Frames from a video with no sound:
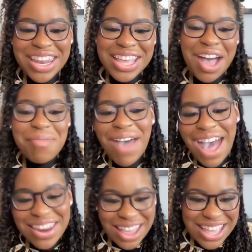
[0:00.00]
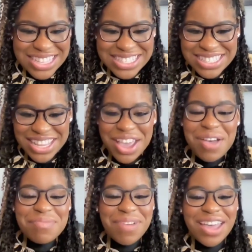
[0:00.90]
can come at us
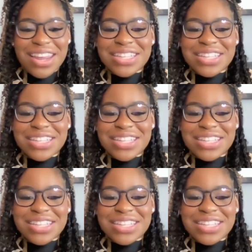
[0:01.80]
but